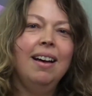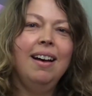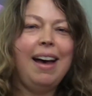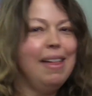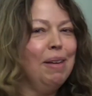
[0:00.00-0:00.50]

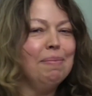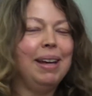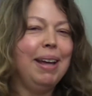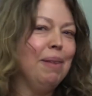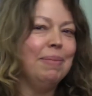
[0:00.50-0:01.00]
Hi there,
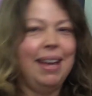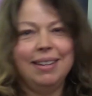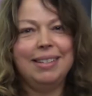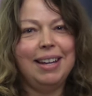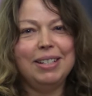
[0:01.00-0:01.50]
my name's
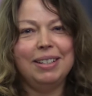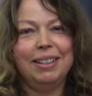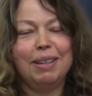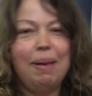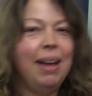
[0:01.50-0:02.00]

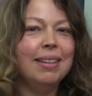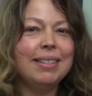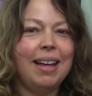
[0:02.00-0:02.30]
Anastasia Kapetas.